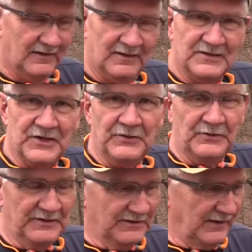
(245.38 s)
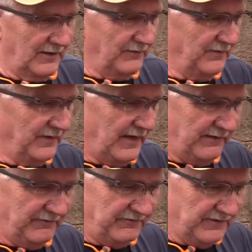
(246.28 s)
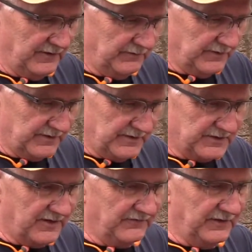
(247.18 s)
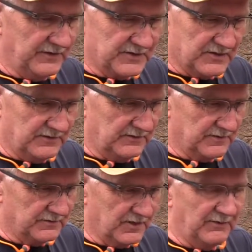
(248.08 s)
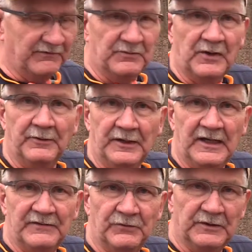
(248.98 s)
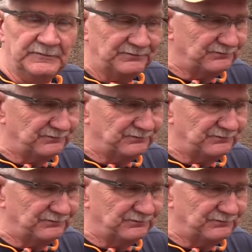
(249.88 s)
So yeah, we've been having fun with these FNs. Some of you probably have one.